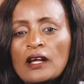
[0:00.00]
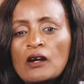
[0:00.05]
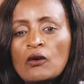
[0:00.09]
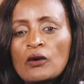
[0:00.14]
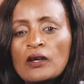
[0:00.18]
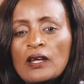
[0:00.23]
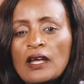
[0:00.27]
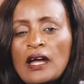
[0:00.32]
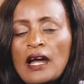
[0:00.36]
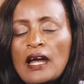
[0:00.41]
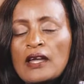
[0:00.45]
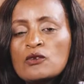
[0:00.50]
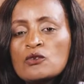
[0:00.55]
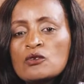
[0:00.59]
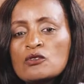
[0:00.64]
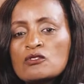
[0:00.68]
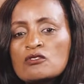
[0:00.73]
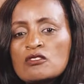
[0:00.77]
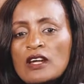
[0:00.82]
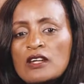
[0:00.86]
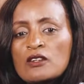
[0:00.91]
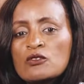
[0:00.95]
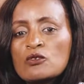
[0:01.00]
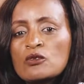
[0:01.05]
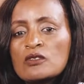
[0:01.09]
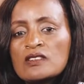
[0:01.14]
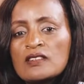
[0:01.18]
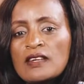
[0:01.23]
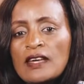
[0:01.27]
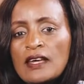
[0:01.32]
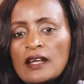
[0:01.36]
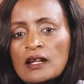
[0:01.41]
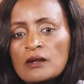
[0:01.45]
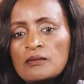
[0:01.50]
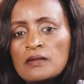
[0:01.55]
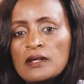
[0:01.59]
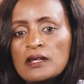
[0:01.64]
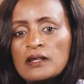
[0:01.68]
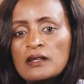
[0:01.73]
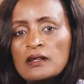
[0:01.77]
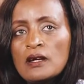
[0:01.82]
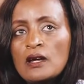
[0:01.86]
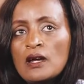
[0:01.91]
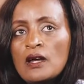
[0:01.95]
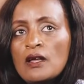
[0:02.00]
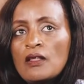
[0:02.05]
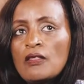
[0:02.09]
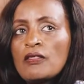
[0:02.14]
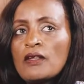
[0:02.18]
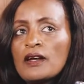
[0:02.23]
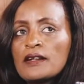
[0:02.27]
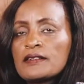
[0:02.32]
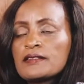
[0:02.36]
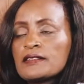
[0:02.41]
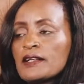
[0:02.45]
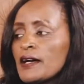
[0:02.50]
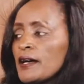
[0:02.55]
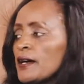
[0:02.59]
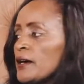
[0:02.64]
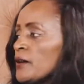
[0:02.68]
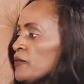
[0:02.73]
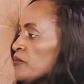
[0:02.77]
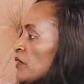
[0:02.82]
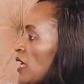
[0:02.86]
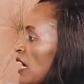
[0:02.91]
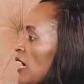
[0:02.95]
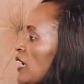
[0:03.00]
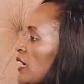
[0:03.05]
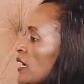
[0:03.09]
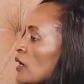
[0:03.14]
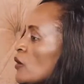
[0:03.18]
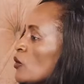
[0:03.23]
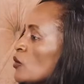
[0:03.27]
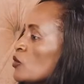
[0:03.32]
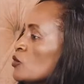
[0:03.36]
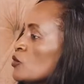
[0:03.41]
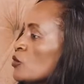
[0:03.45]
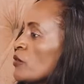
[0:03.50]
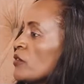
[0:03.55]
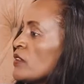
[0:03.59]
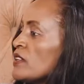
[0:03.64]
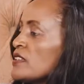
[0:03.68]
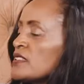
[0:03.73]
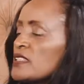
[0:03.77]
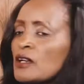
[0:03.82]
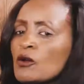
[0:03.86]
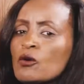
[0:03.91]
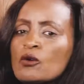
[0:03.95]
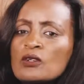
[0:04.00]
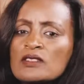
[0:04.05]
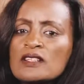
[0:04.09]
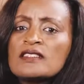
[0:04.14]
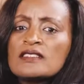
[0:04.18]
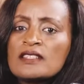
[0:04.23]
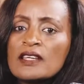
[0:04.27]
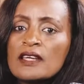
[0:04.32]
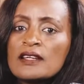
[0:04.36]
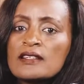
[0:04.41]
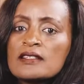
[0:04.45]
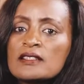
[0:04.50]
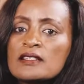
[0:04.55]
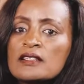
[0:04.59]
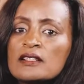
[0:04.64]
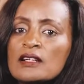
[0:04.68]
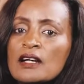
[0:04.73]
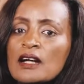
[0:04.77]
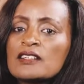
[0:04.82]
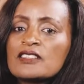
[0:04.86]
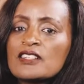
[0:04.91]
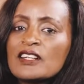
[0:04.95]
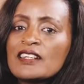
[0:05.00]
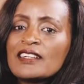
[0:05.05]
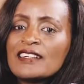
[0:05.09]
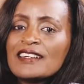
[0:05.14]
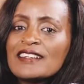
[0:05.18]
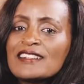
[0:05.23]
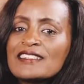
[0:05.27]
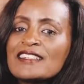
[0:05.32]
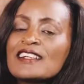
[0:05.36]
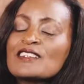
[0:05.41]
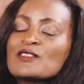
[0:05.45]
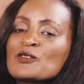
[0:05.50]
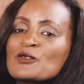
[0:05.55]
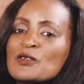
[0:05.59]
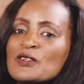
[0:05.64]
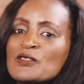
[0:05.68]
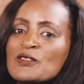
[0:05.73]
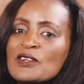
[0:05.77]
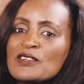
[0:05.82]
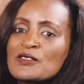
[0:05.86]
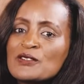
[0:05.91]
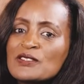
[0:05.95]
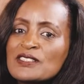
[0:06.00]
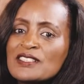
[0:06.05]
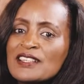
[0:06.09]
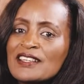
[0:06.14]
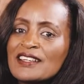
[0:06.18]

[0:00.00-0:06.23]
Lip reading: like, okay, are you trying to tell me that I cannot do this? And God says, yes. Actually, yes, that's what you're trying to say.